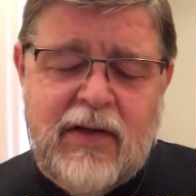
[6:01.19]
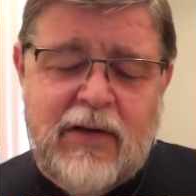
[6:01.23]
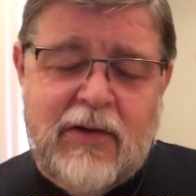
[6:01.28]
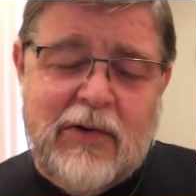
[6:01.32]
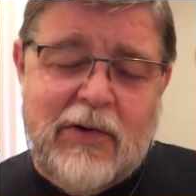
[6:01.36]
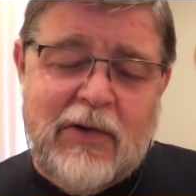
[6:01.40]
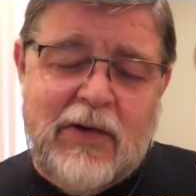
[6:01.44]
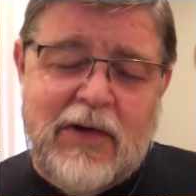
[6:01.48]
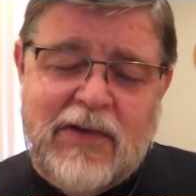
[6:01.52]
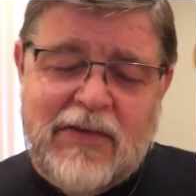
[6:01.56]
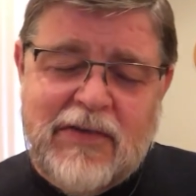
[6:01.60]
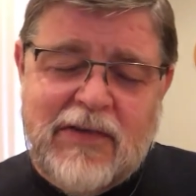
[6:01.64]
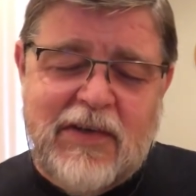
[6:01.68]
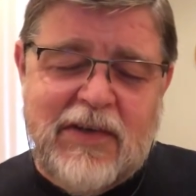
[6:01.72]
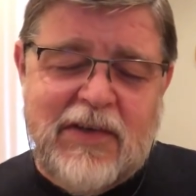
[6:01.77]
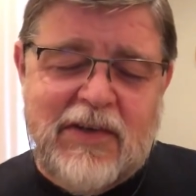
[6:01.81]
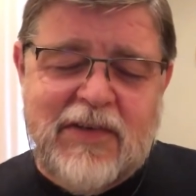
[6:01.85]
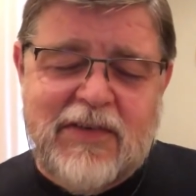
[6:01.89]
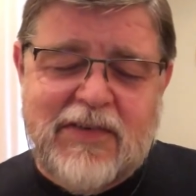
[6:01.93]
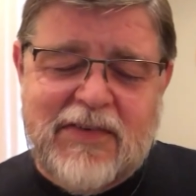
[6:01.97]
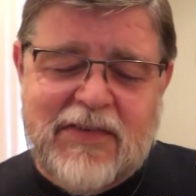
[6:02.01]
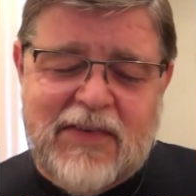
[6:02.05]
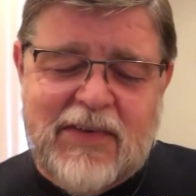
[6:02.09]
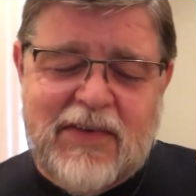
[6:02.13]
or as it
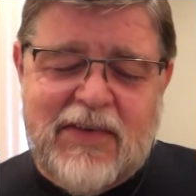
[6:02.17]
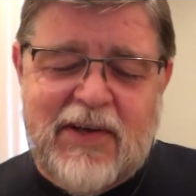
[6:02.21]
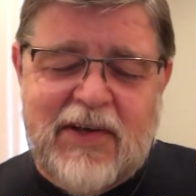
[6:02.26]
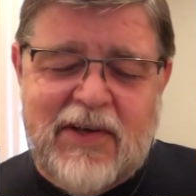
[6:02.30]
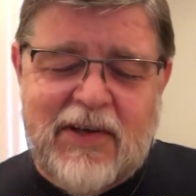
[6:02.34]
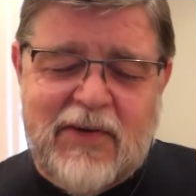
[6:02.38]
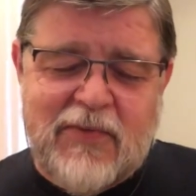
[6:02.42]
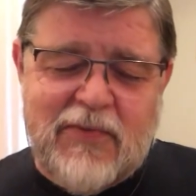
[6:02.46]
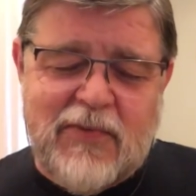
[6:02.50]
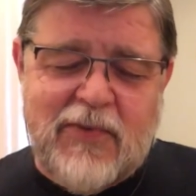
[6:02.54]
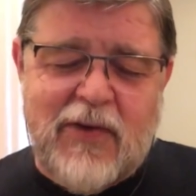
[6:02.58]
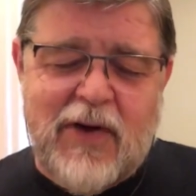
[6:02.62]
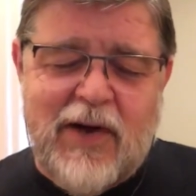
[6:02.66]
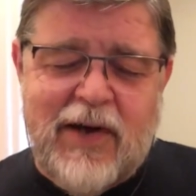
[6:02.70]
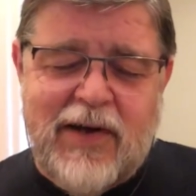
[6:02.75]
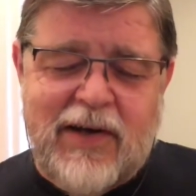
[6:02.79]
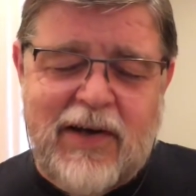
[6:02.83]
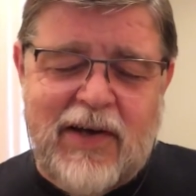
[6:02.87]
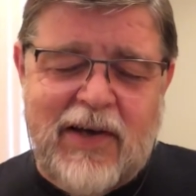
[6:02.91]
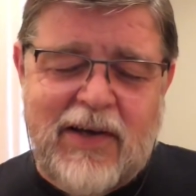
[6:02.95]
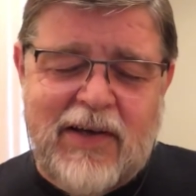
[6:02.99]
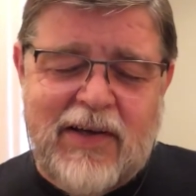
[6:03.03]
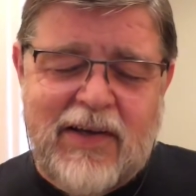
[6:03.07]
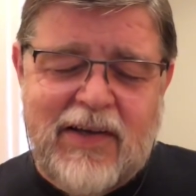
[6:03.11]
is today, a
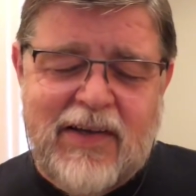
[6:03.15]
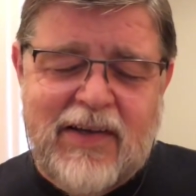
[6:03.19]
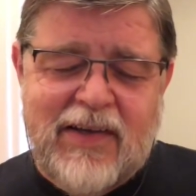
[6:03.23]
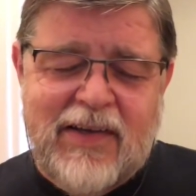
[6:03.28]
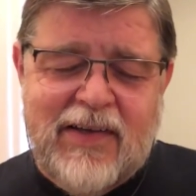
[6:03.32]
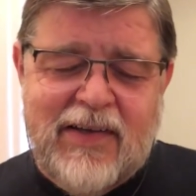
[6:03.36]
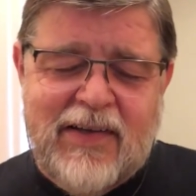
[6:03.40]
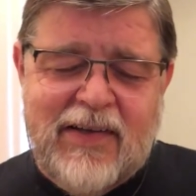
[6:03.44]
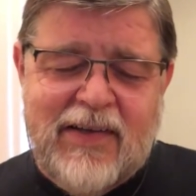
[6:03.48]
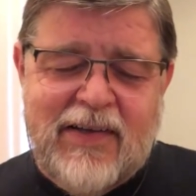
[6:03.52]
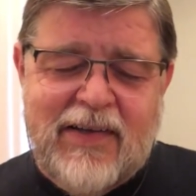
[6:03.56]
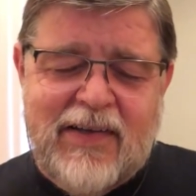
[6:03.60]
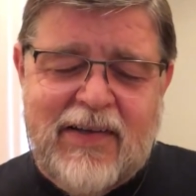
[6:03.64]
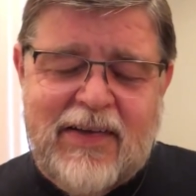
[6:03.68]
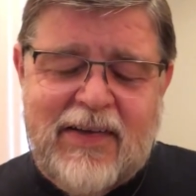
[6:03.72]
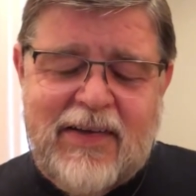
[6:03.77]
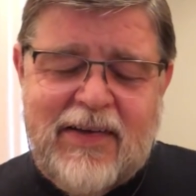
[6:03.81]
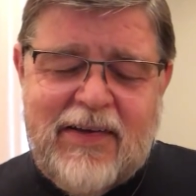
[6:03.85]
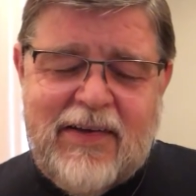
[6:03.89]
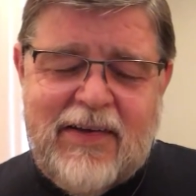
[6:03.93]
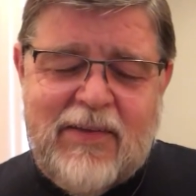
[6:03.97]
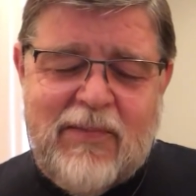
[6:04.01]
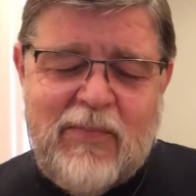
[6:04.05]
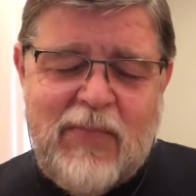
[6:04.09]
Friday,
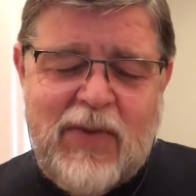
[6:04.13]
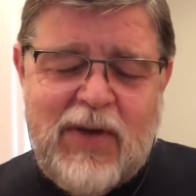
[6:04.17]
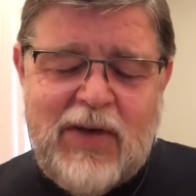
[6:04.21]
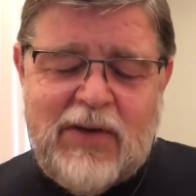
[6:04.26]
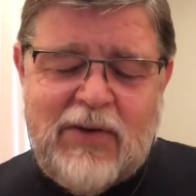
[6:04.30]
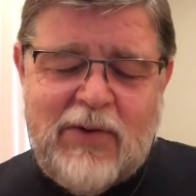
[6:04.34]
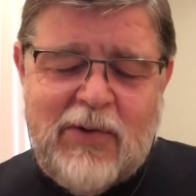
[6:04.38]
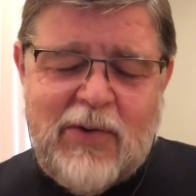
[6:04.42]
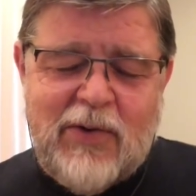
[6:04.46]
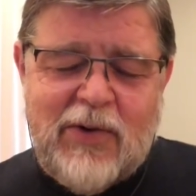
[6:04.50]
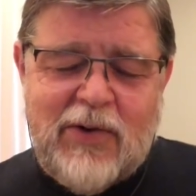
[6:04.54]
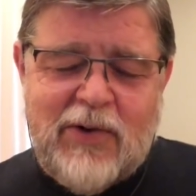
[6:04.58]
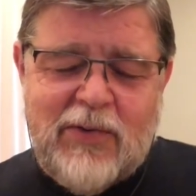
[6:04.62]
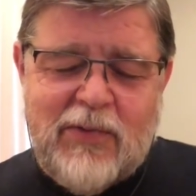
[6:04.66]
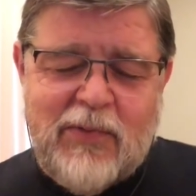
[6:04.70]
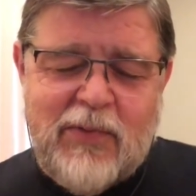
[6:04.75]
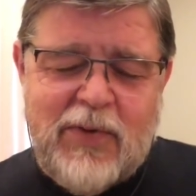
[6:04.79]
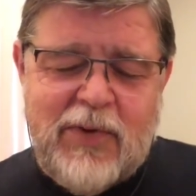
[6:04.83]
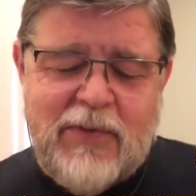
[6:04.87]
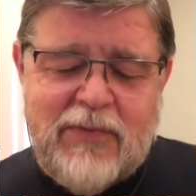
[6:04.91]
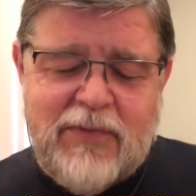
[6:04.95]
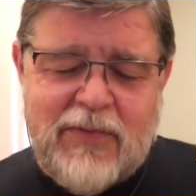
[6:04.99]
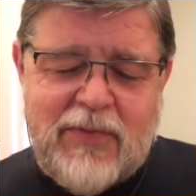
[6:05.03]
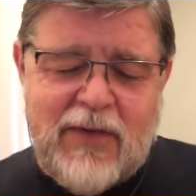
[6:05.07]
may, Lord,
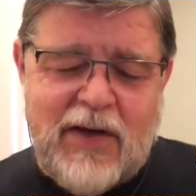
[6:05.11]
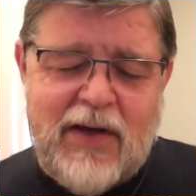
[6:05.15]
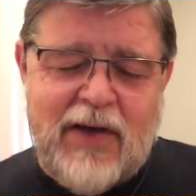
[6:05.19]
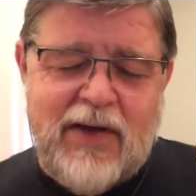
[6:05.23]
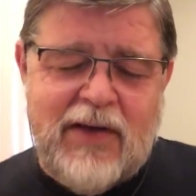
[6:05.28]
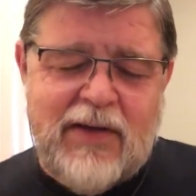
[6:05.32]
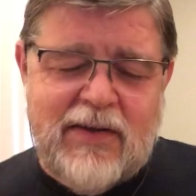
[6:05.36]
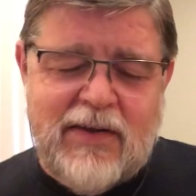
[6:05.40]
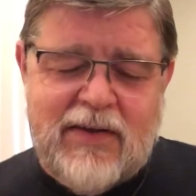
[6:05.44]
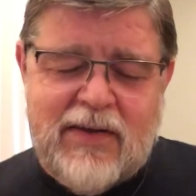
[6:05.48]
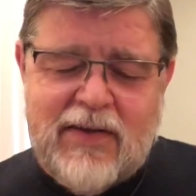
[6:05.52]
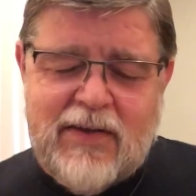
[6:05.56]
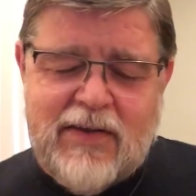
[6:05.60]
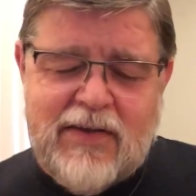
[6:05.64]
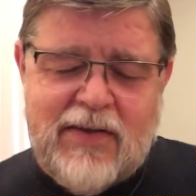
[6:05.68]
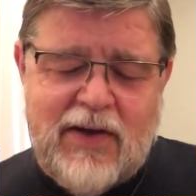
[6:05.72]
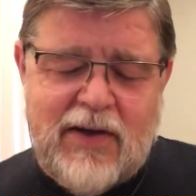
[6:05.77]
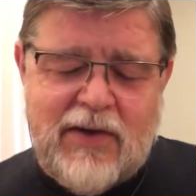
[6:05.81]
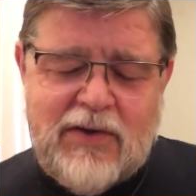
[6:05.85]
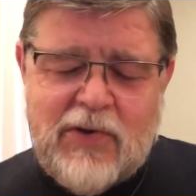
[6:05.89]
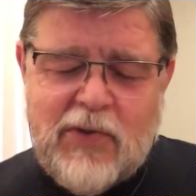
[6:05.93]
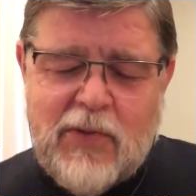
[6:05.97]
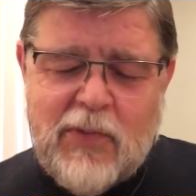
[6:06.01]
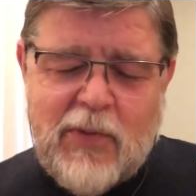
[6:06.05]
we find
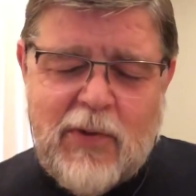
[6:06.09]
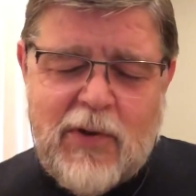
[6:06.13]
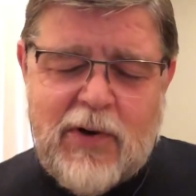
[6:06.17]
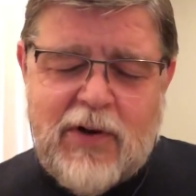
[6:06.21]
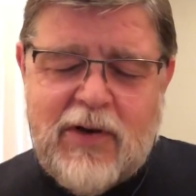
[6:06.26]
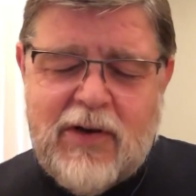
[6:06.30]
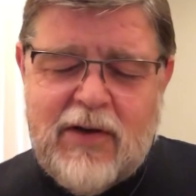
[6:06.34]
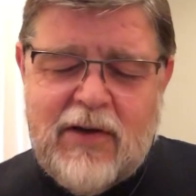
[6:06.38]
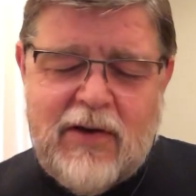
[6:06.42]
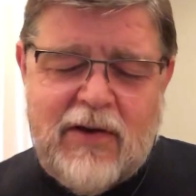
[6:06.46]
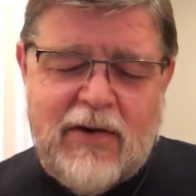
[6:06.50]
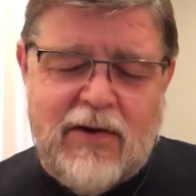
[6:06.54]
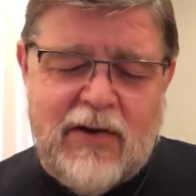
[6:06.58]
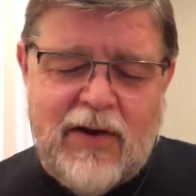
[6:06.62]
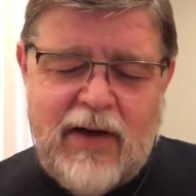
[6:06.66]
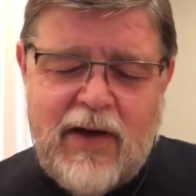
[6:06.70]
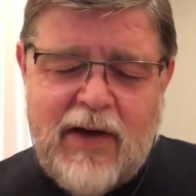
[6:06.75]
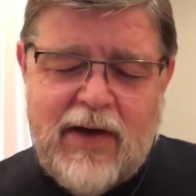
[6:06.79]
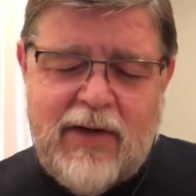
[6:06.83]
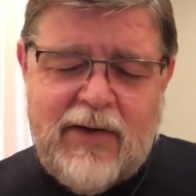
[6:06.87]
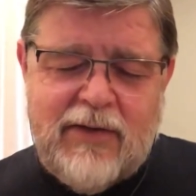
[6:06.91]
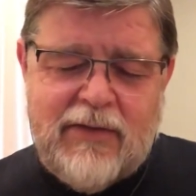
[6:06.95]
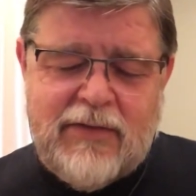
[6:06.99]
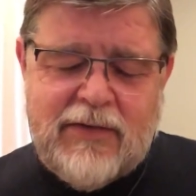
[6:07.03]
that your work in our
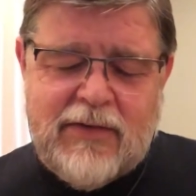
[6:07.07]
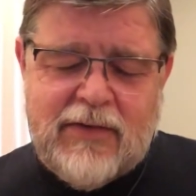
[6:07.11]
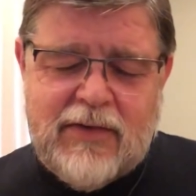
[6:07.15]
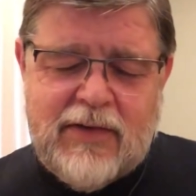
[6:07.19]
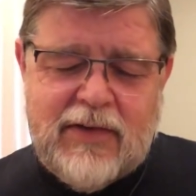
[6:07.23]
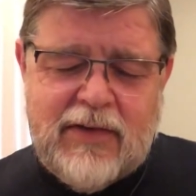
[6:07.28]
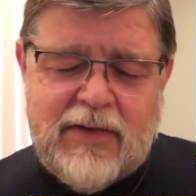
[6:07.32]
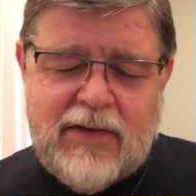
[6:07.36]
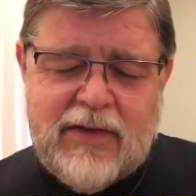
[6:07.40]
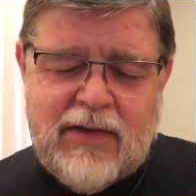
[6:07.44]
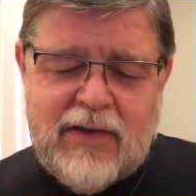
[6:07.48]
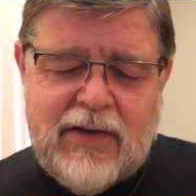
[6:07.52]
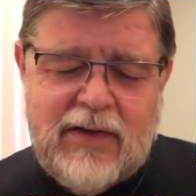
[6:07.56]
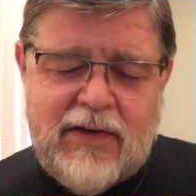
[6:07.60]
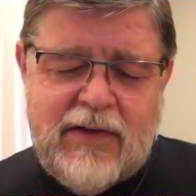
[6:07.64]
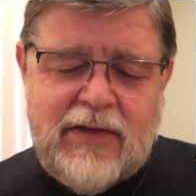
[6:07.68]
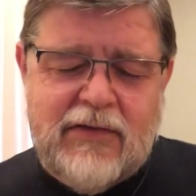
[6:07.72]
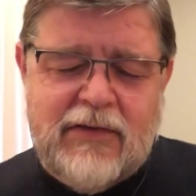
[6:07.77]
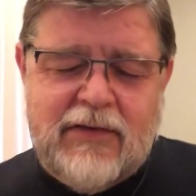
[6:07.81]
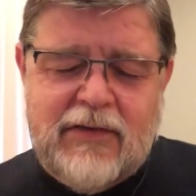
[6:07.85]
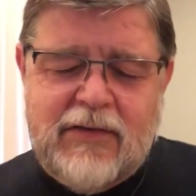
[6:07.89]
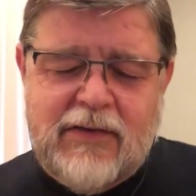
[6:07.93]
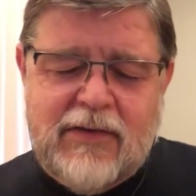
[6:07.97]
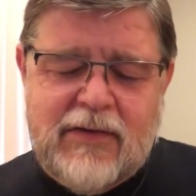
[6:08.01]
lives
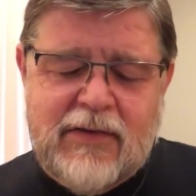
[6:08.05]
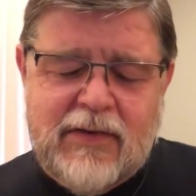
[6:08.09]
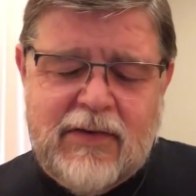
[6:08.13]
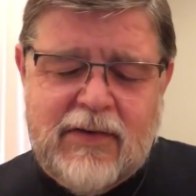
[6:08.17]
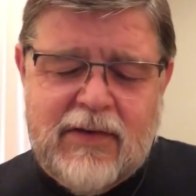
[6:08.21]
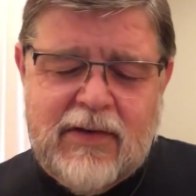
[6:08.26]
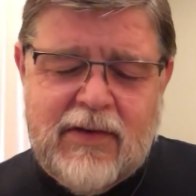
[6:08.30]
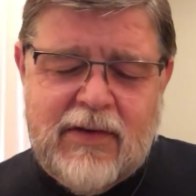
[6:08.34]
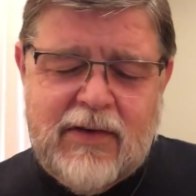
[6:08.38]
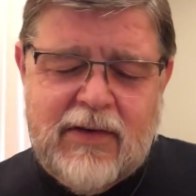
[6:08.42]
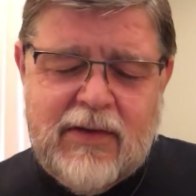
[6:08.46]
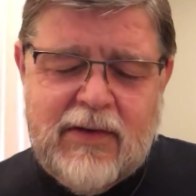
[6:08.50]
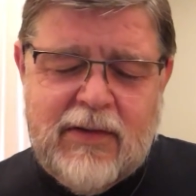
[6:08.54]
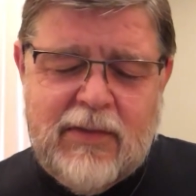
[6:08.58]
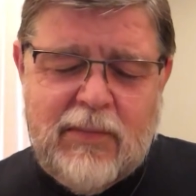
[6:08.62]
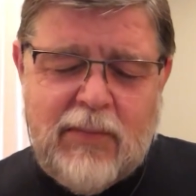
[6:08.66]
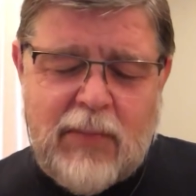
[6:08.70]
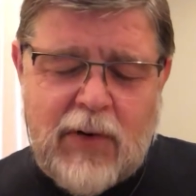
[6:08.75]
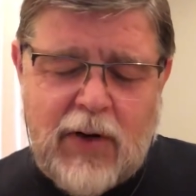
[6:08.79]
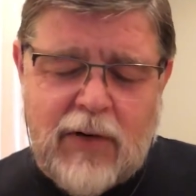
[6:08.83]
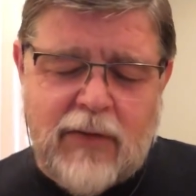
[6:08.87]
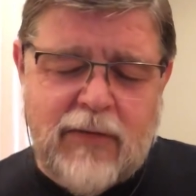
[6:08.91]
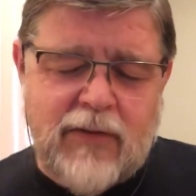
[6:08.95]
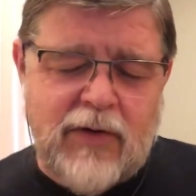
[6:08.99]
is
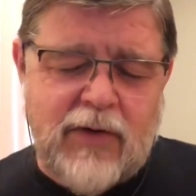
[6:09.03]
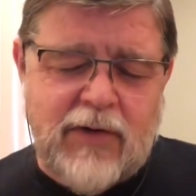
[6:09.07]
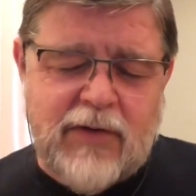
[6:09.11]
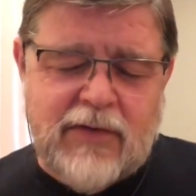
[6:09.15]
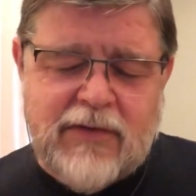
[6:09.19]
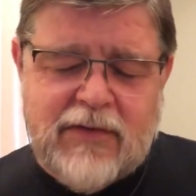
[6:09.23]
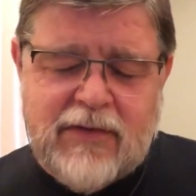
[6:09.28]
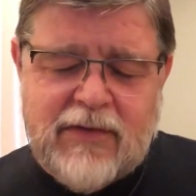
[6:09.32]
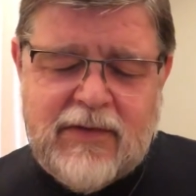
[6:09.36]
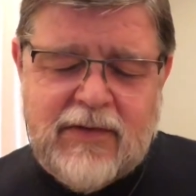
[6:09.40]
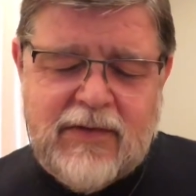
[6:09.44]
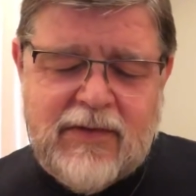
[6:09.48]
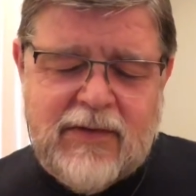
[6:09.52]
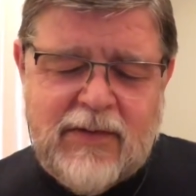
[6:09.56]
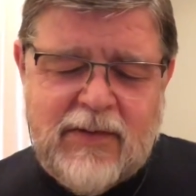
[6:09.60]
marvelous.